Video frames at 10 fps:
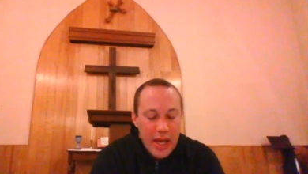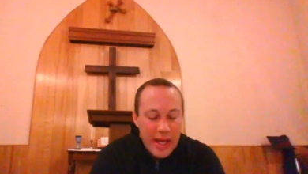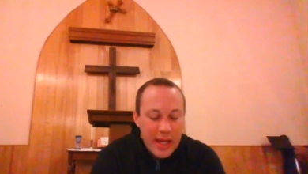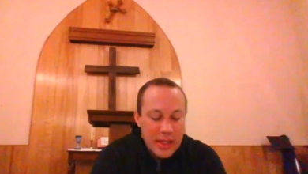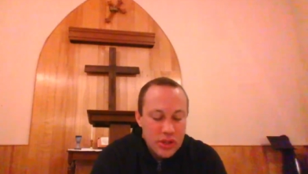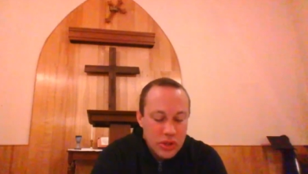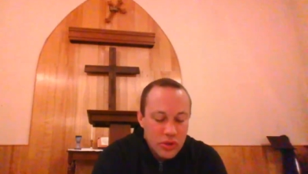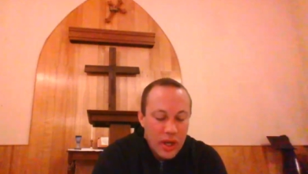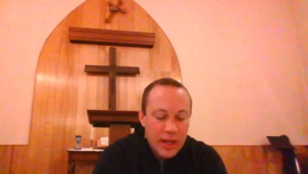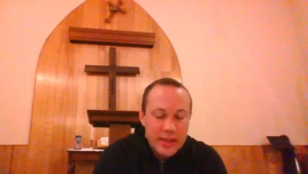He
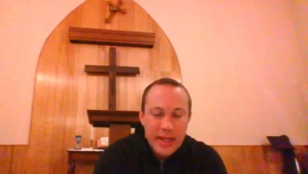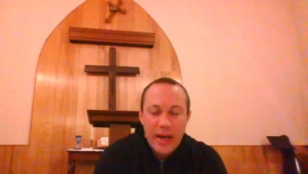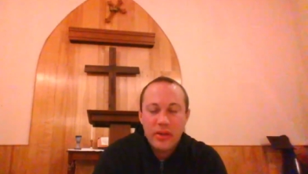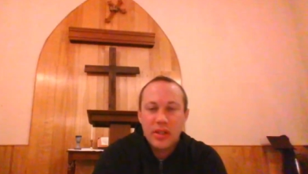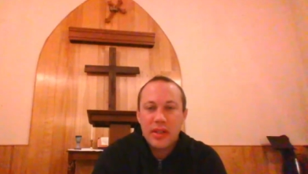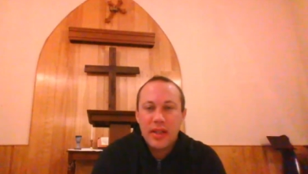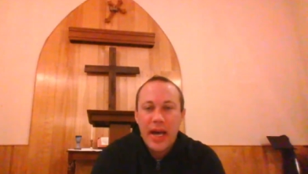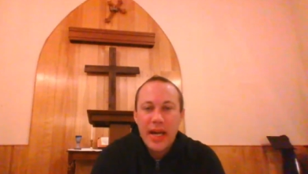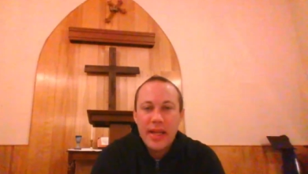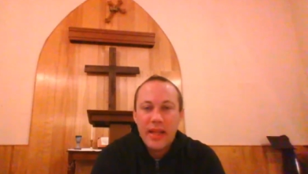struck down
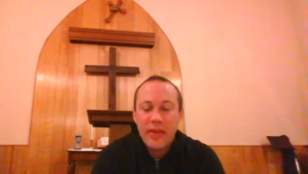Goliath